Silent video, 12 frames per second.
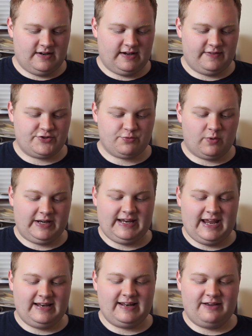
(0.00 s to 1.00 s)
Uh, the
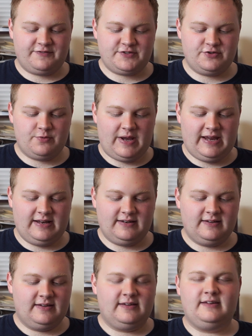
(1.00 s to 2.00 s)
28 F28
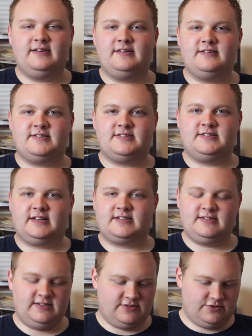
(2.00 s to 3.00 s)
is
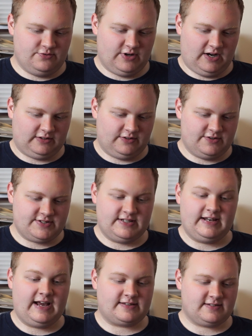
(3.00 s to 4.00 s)
$62
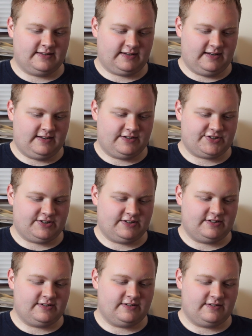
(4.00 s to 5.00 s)
in excellent
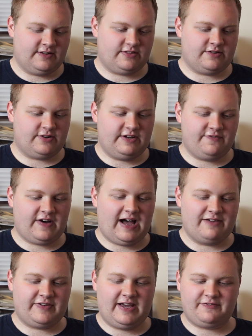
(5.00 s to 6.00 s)
condition. The
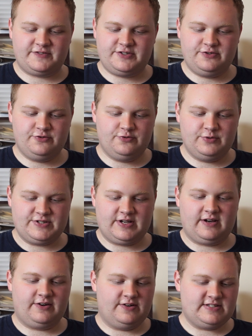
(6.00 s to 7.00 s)
35 F2 is
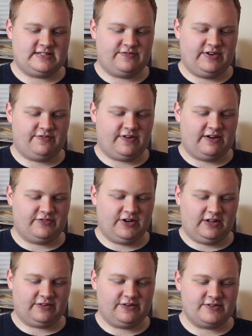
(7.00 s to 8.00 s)

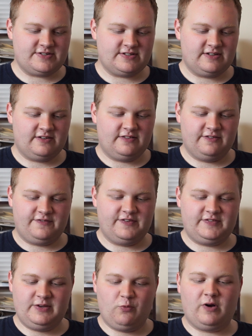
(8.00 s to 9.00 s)
$175. The
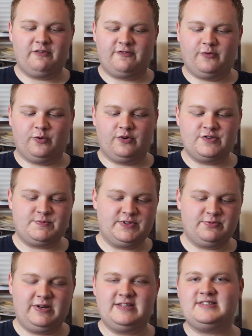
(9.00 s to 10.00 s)
51/4 is
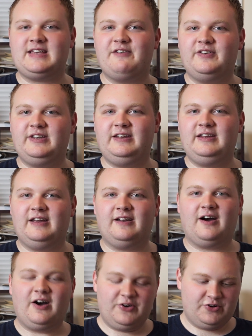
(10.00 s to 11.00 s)
between 70 and
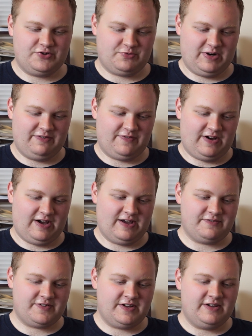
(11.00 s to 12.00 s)

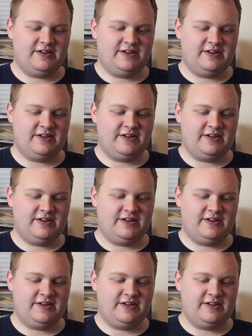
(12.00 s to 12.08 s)
125.